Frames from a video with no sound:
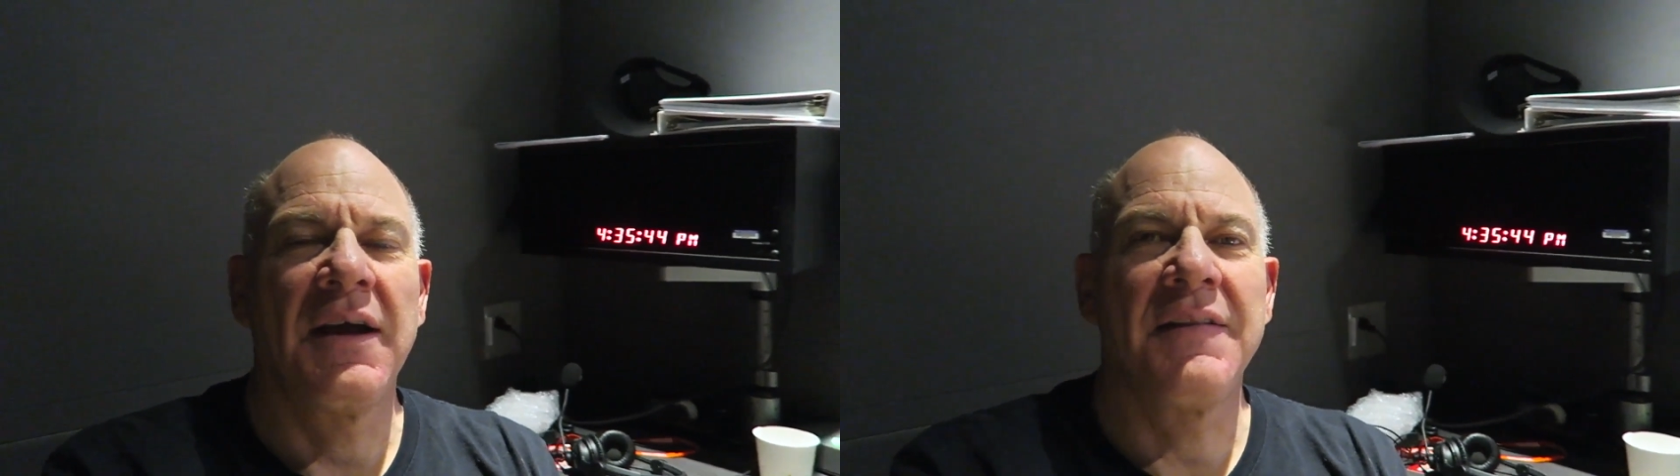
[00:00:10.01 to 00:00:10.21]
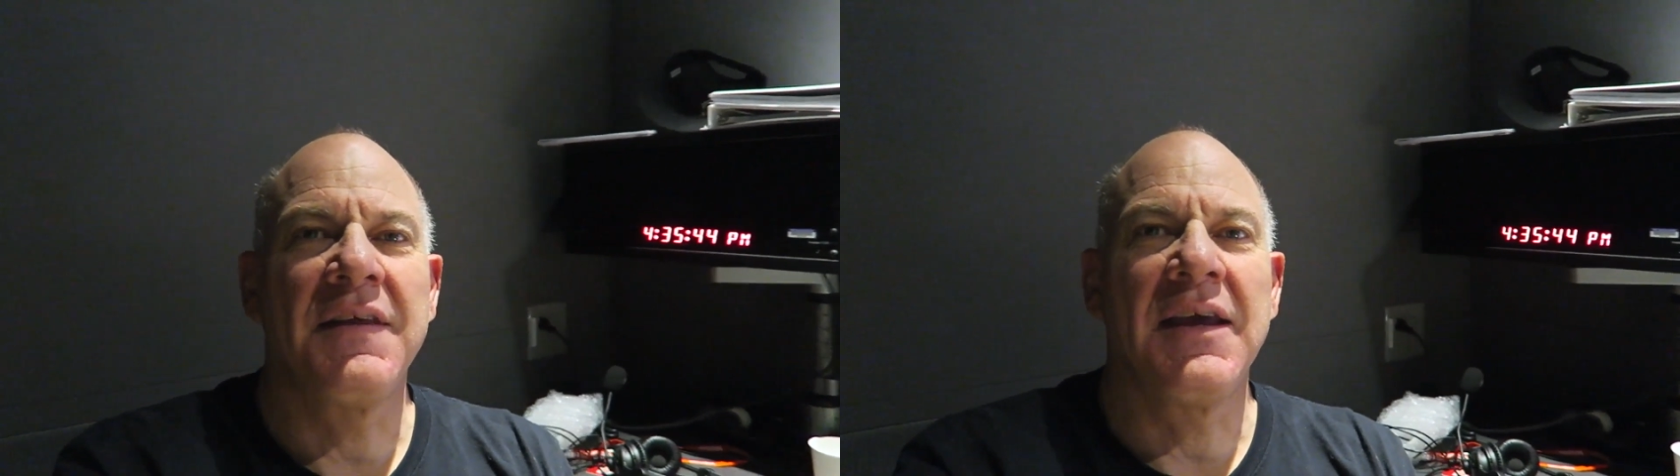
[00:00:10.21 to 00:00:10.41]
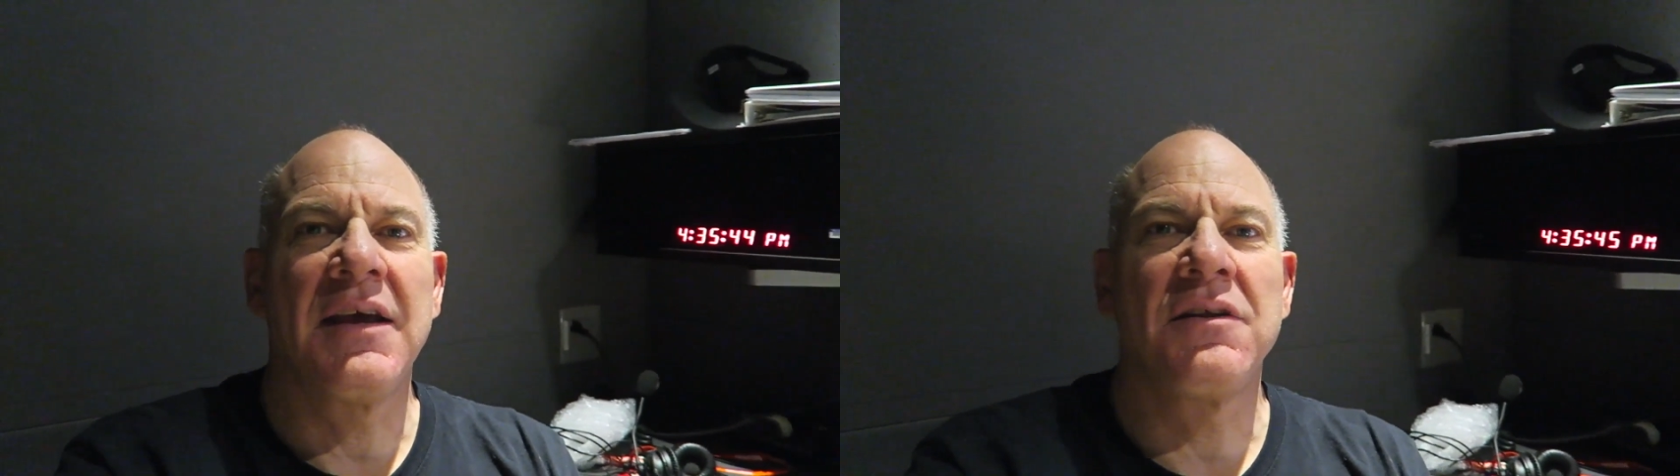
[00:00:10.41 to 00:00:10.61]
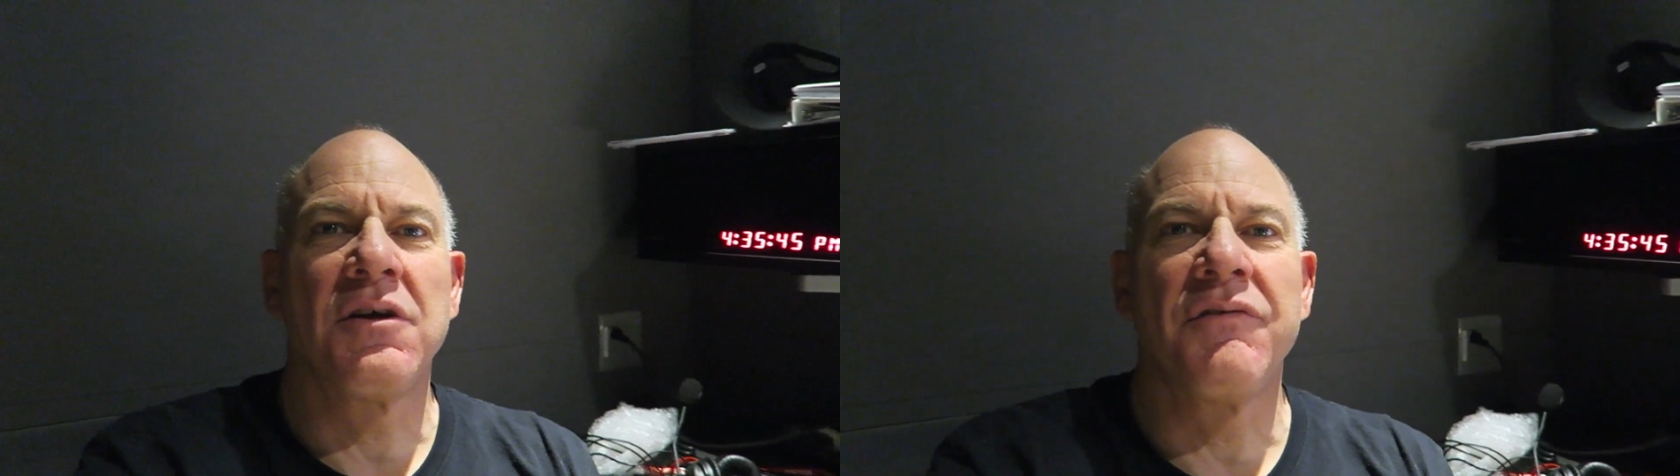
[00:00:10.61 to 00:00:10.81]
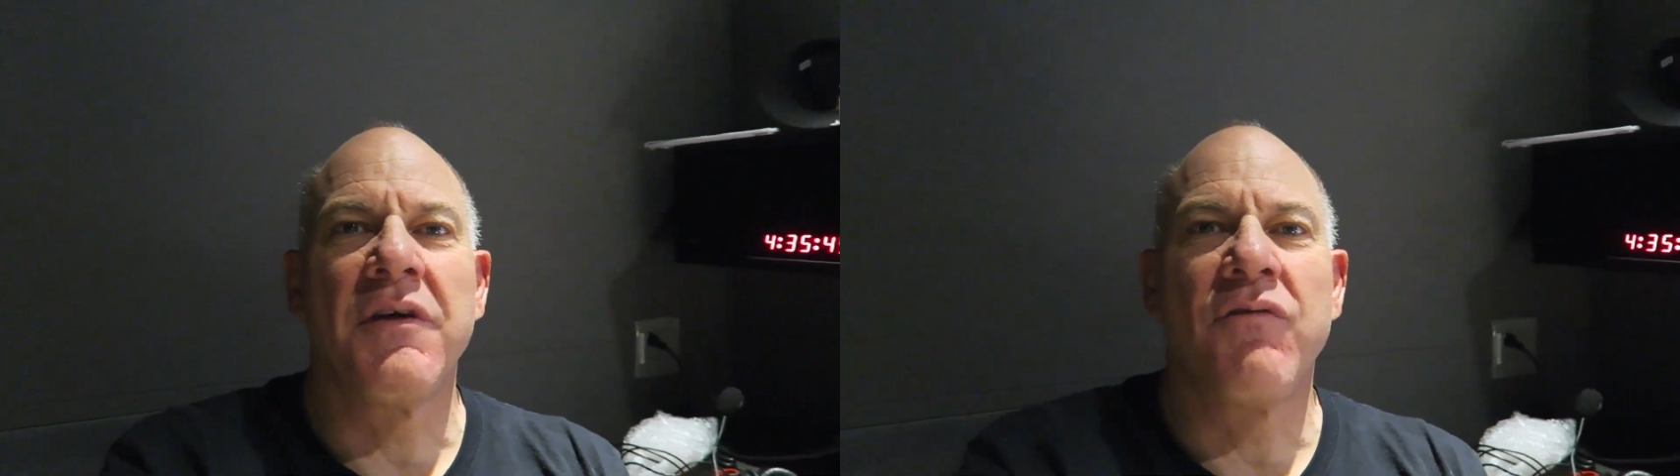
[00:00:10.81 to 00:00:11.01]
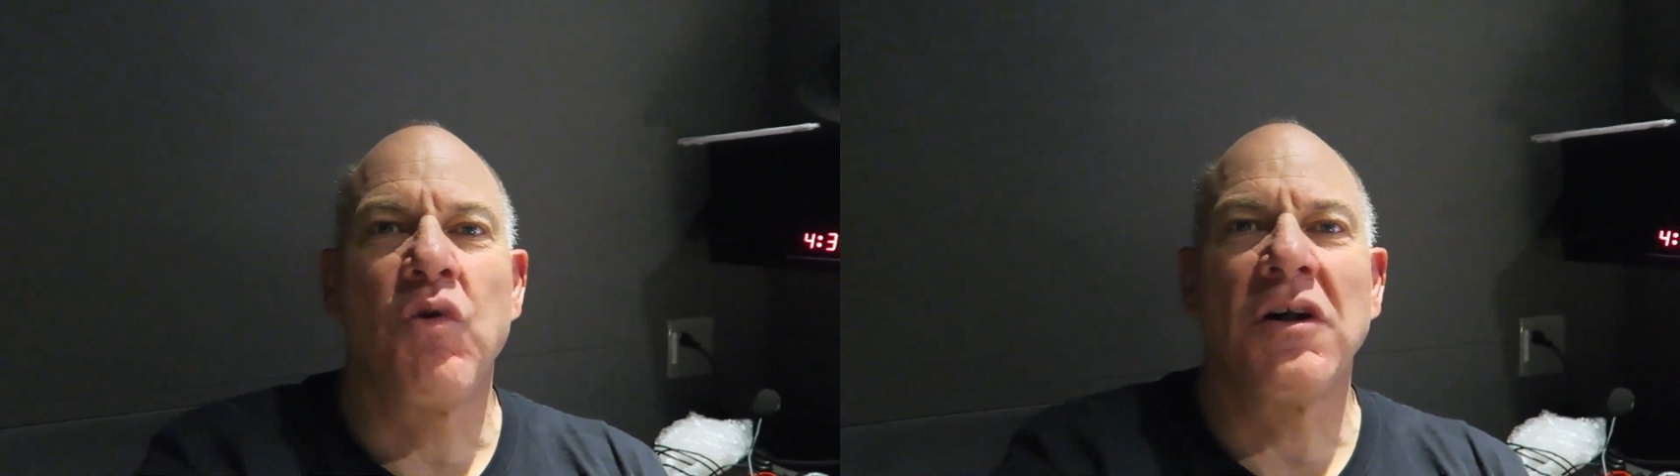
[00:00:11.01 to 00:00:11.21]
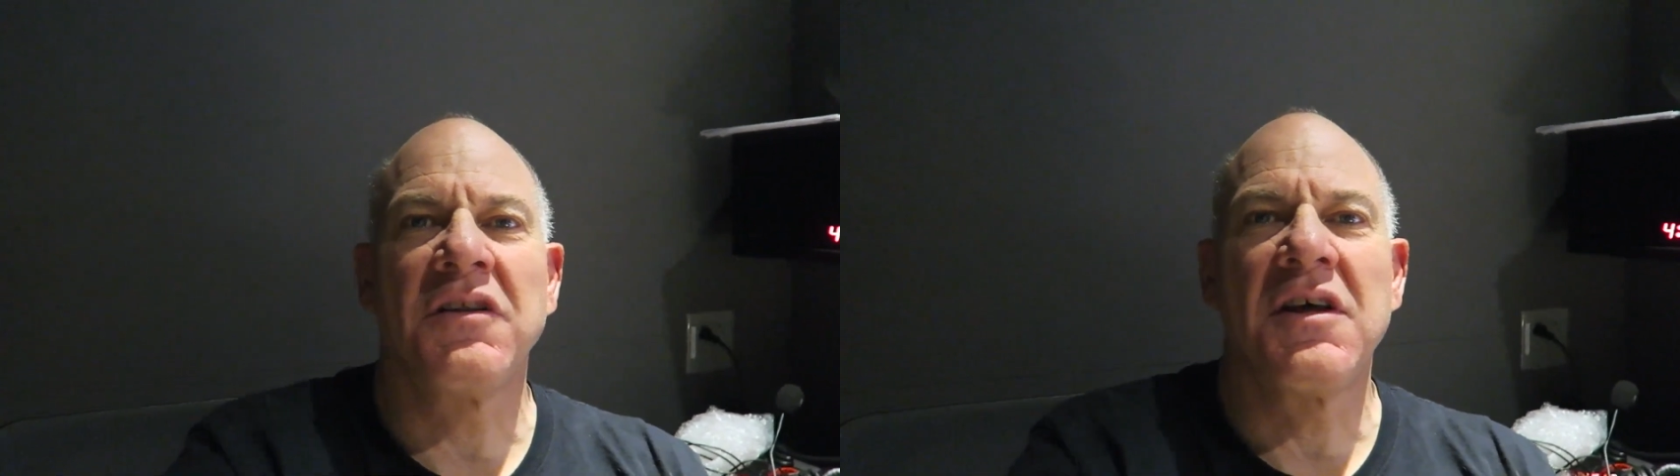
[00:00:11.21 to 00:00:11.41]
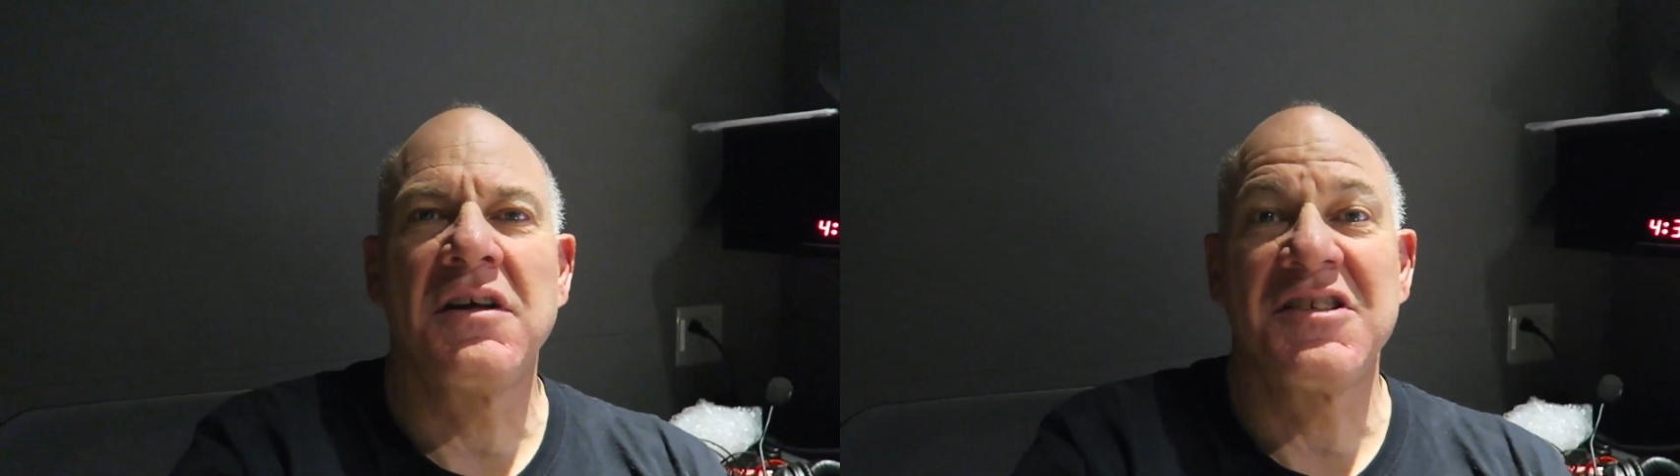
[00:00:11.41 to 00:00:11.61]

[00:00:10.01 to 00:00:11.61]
at the end of the Vuelta